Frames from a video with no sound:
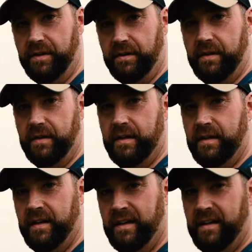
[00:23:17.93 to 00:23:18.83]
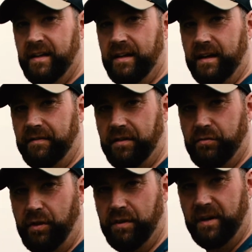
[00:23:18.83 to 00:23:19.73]
I'm gonna have to
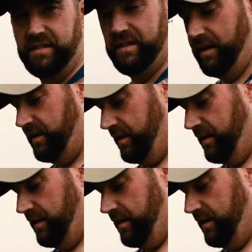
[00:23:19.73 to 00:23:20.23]
tweak my sight